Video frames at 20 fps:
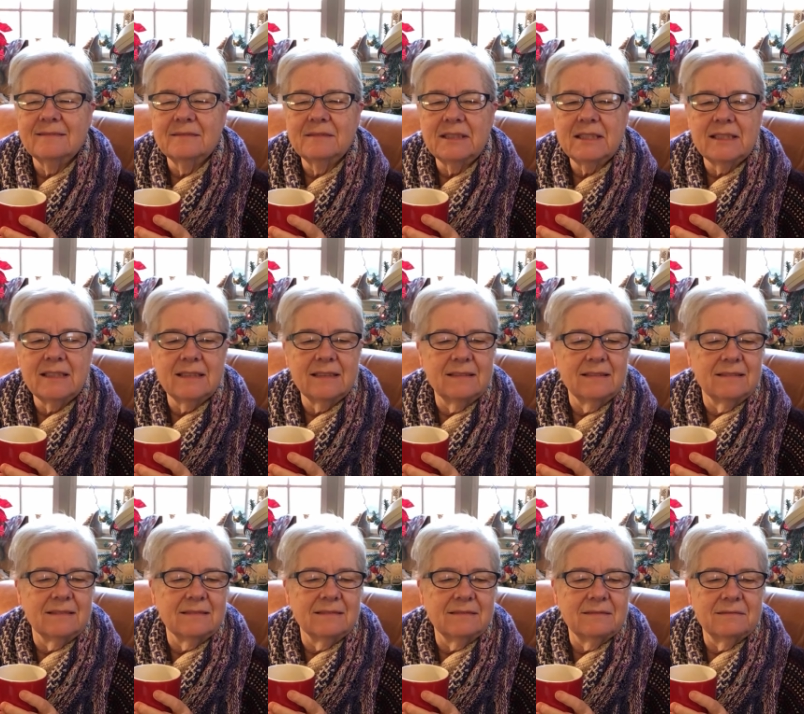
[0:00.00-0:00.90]
We didn't.
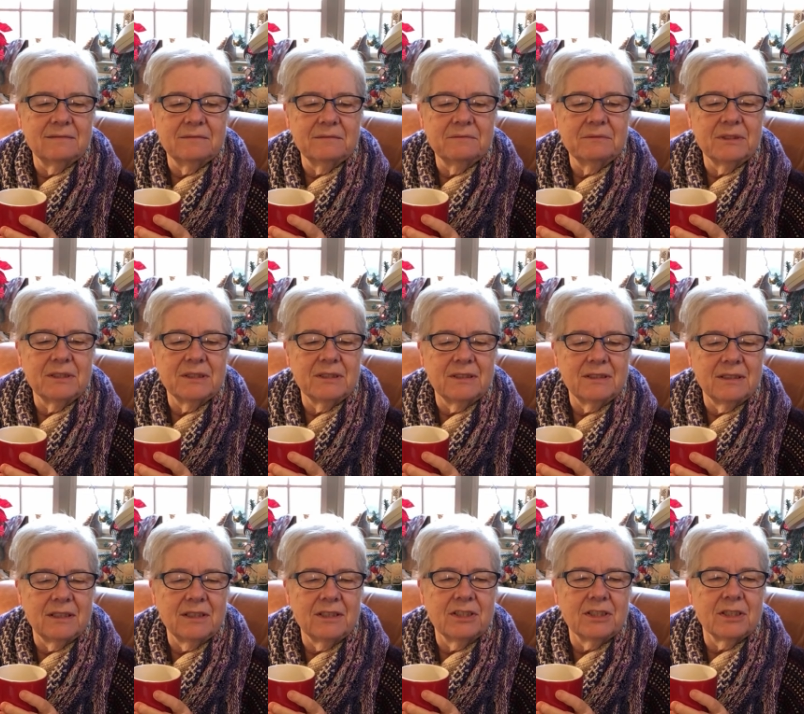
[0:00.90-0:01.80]
It was
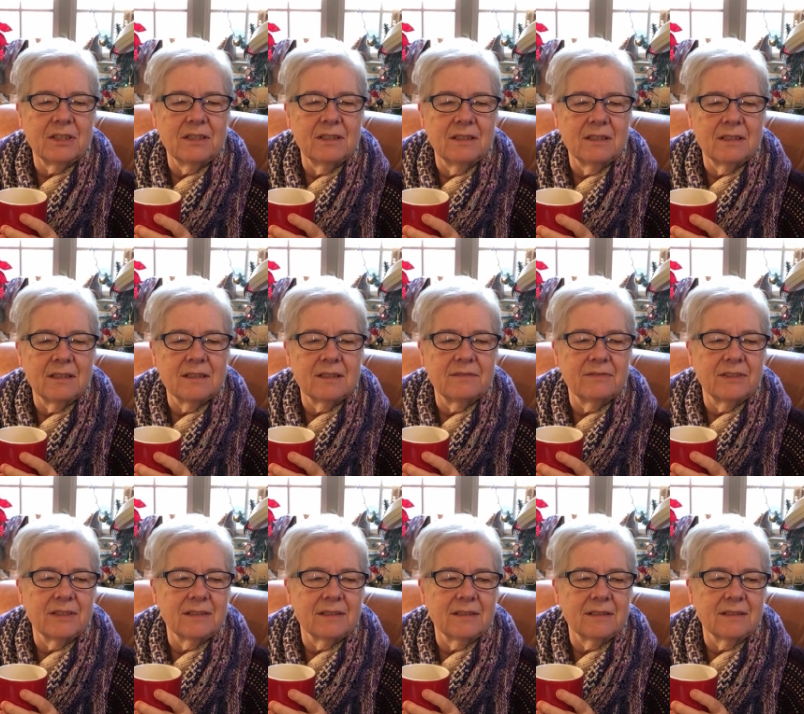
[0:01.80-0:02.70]
such a nice
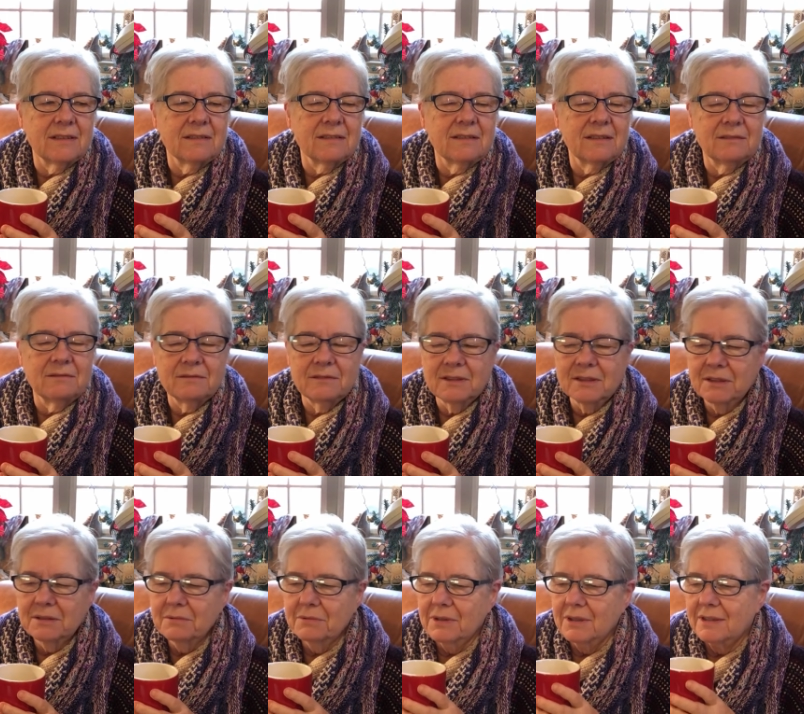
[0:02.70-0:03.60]
visit. It
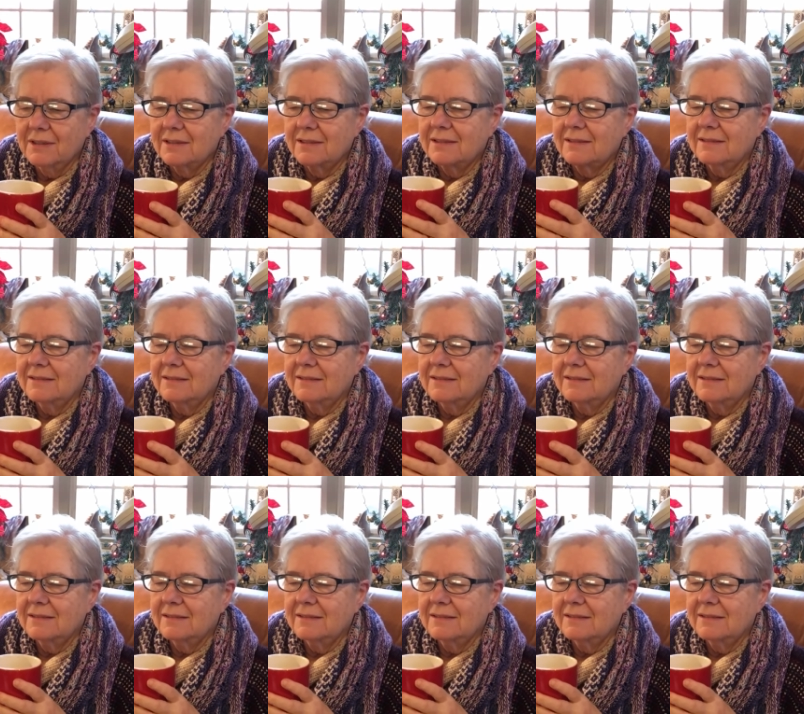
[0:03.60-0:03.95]
really was.